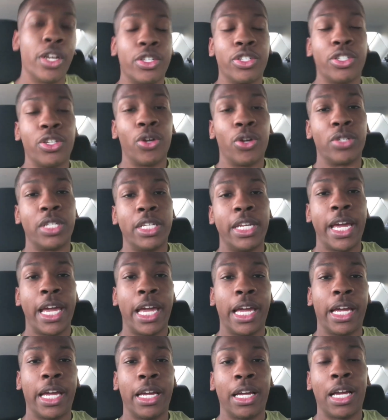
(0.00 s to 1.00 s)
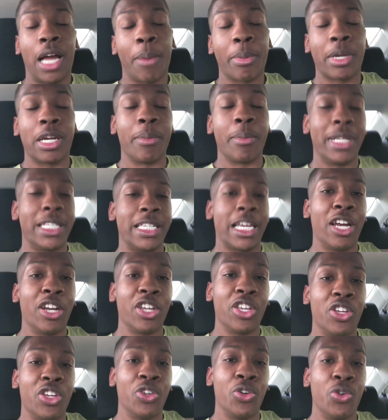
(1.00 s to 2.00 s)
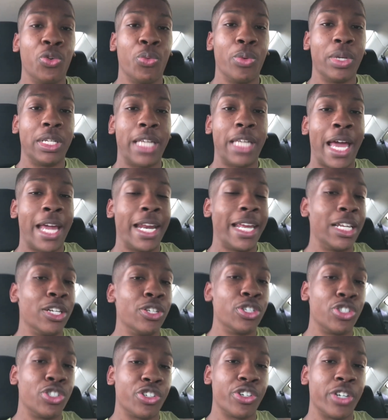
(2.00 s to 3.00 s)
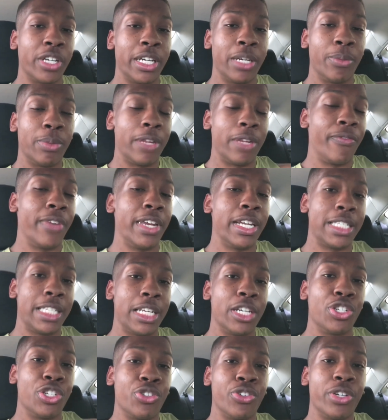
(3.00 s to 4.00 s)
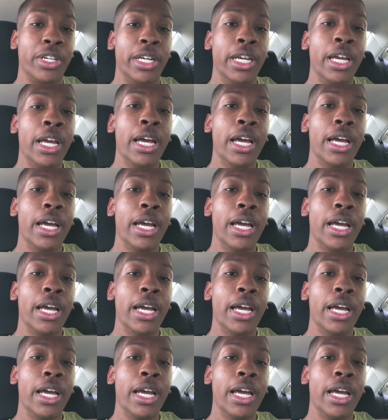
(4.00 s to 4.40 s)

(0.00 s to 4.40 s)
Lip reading: So today I'm gonna be telling you what that industry, the fitness industry,